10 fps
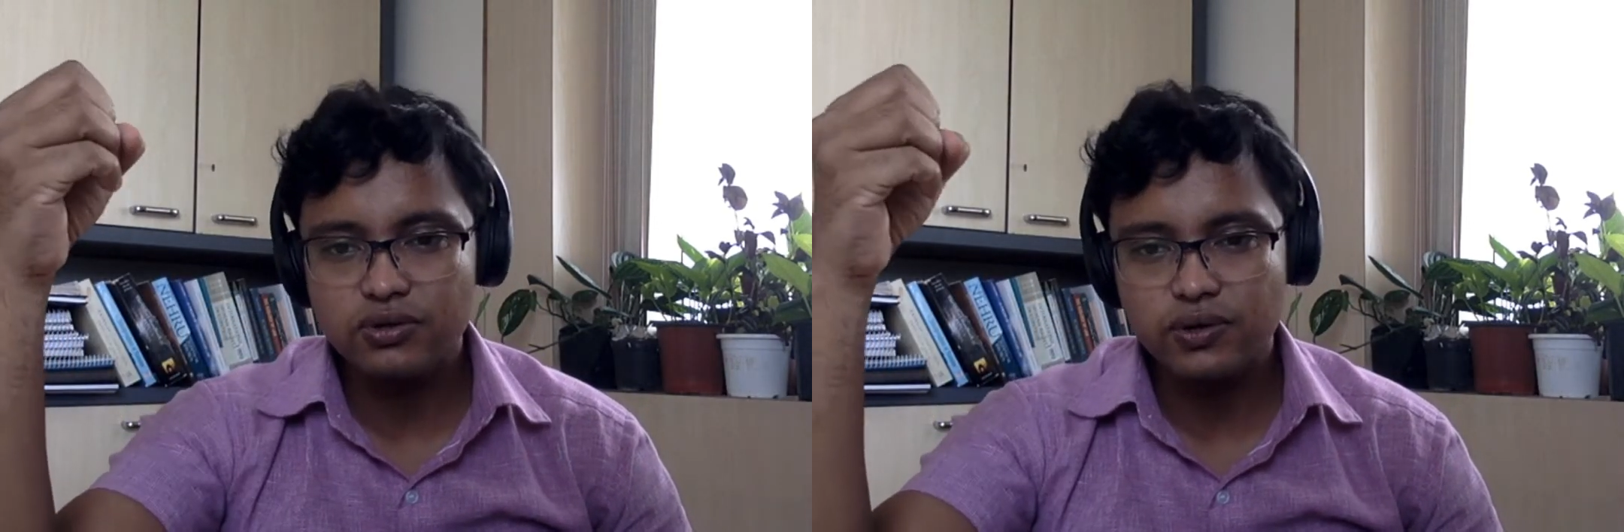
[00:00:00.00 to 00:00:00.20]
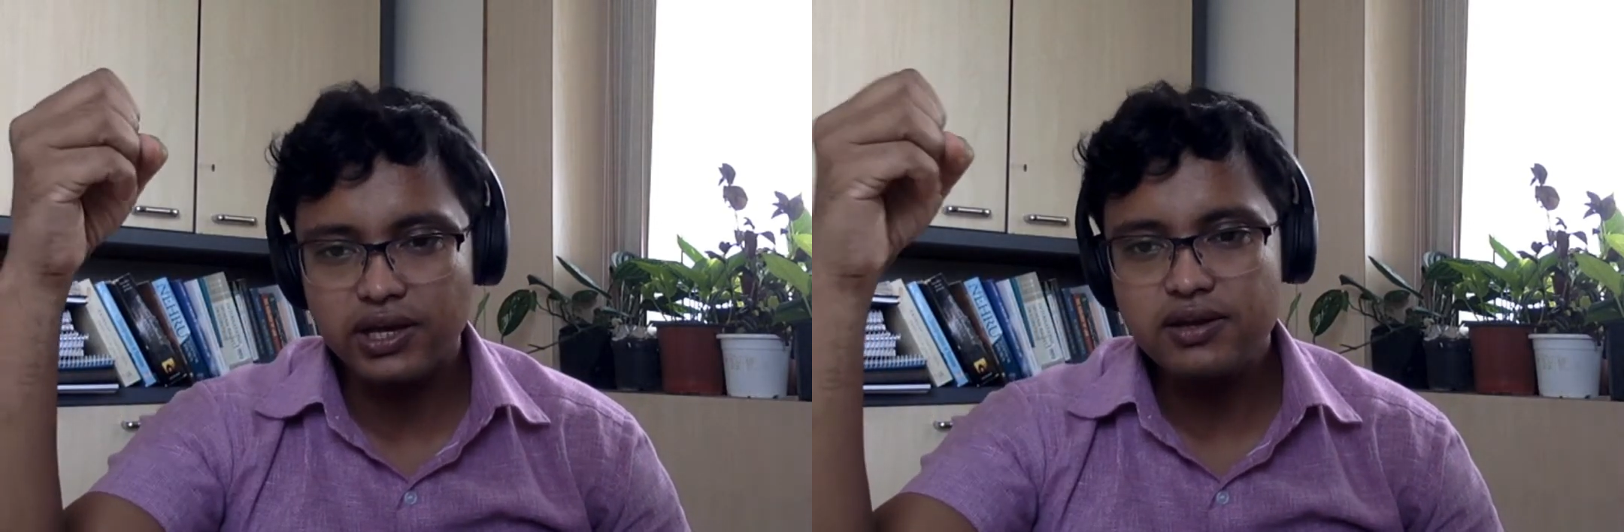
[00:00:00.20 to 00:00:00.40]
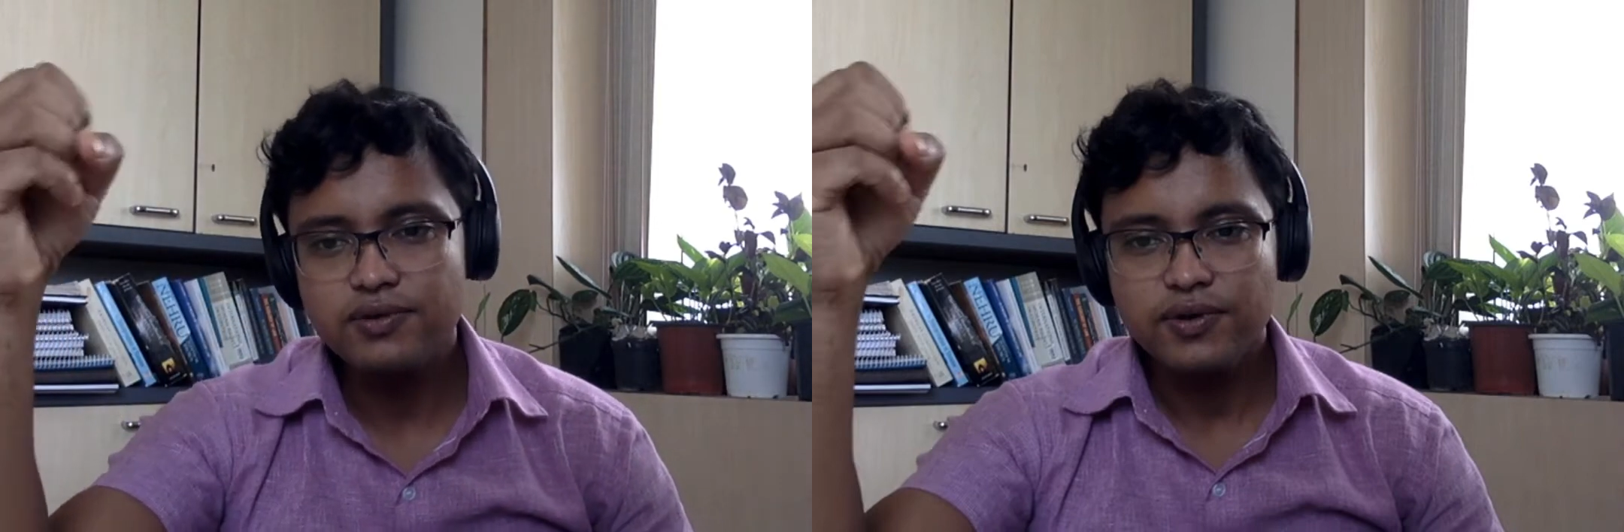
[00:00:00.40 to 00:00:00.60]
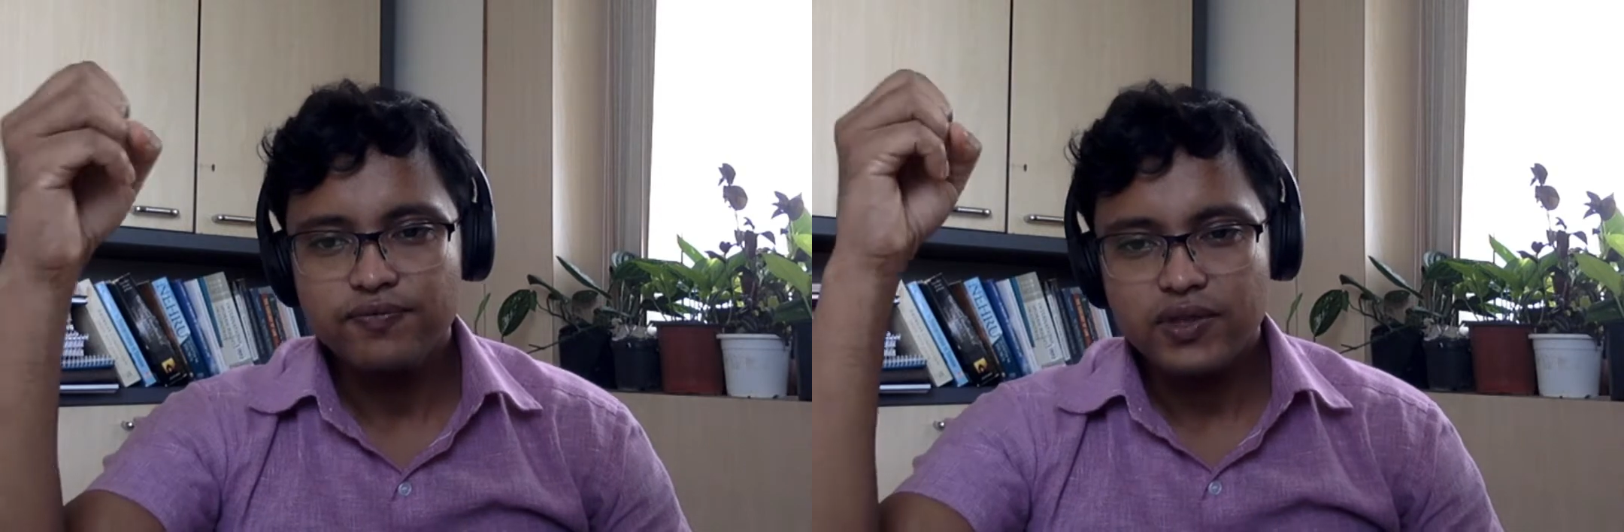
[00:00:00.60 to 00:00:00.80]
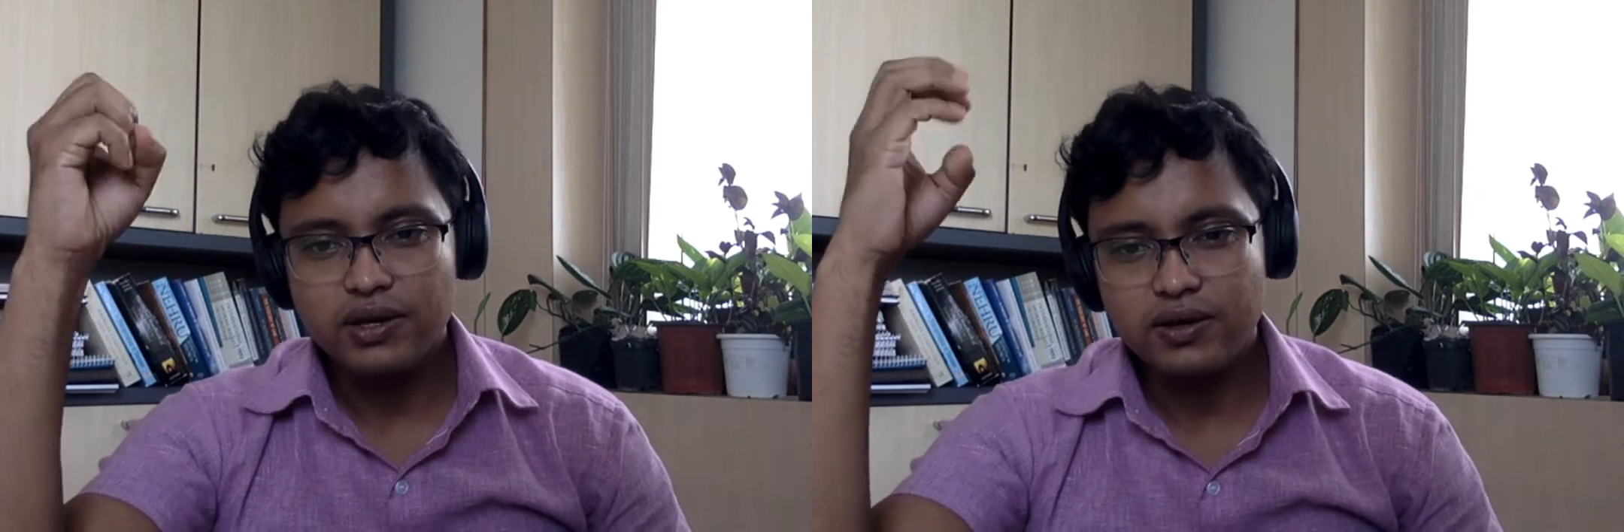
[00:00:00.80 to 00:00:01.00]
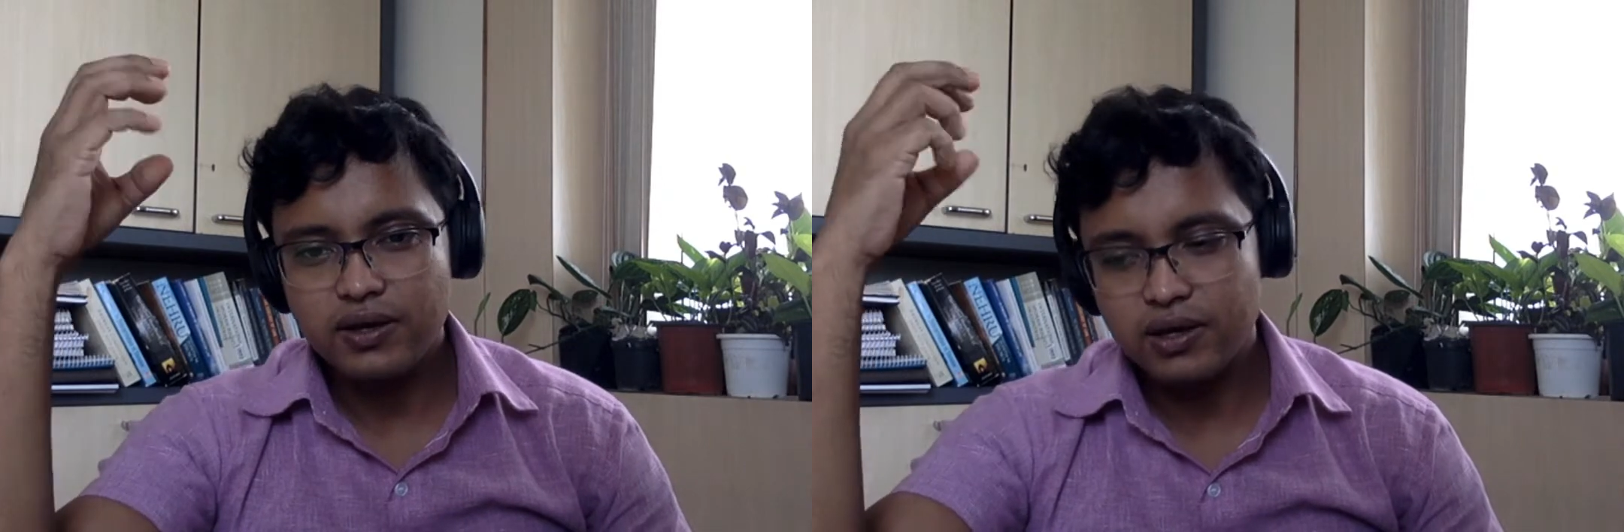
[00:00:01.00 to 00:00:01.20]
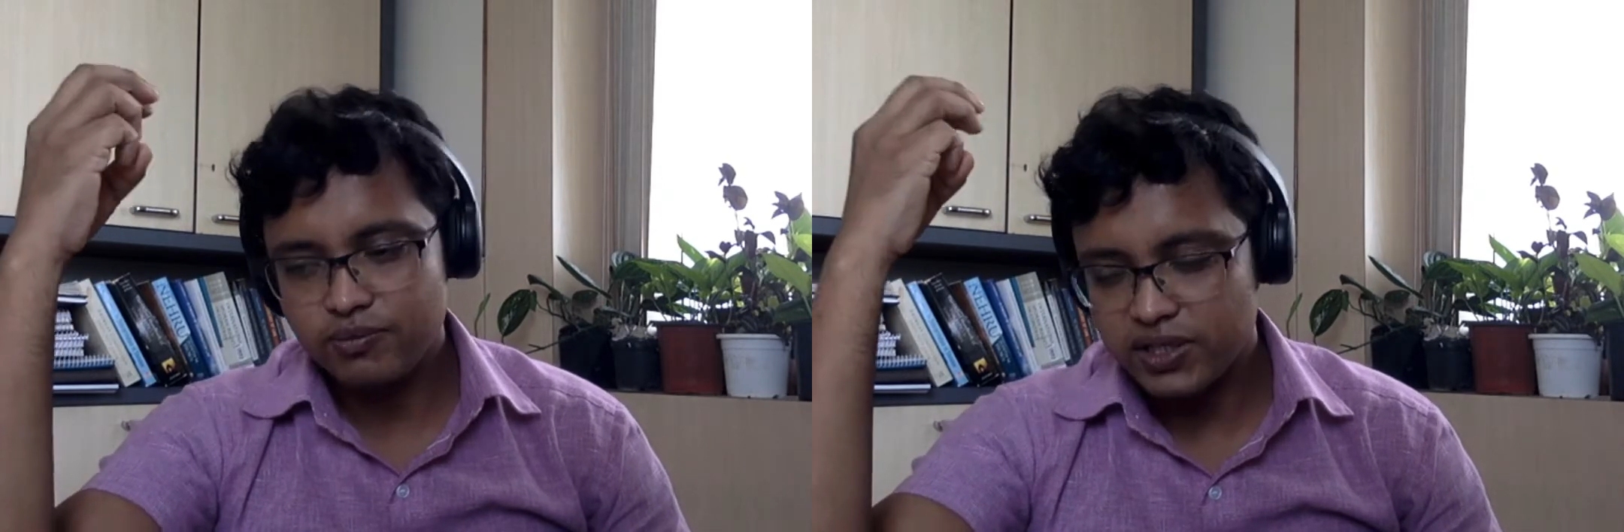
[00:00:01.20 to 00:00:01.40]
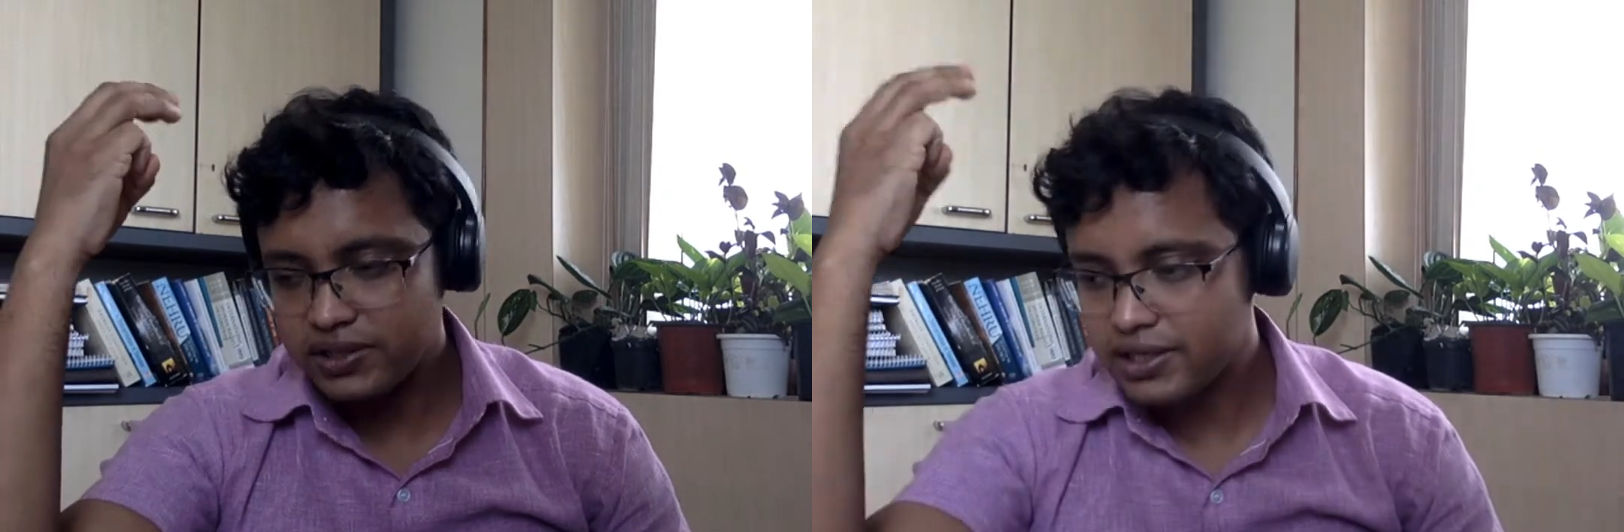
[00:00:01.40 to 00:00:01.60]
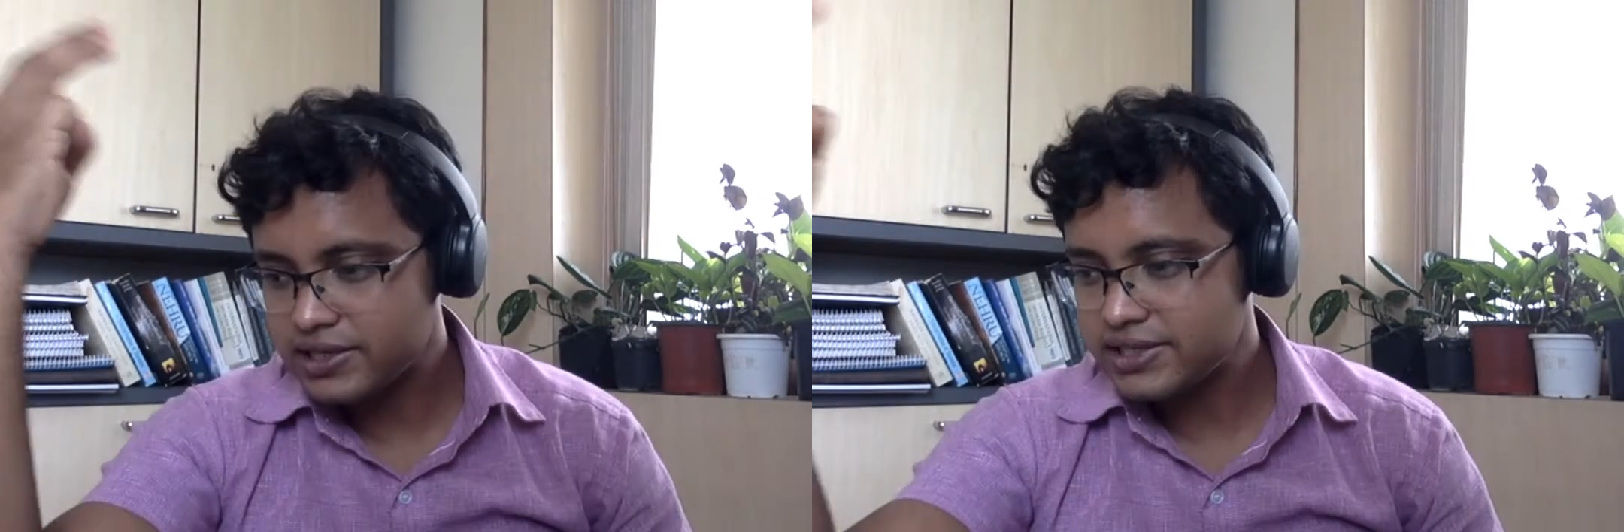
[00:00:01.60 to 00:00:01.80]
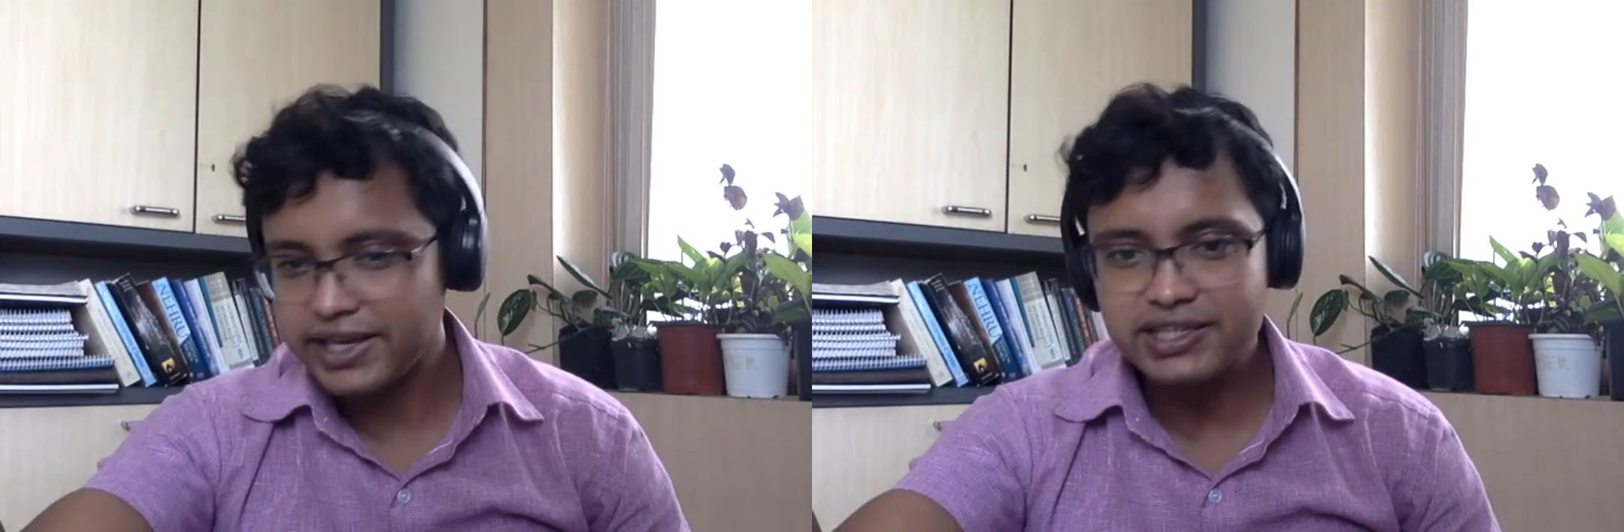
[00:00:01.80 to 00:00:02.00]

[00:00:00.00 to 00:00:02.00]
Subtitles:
Okay, but there is an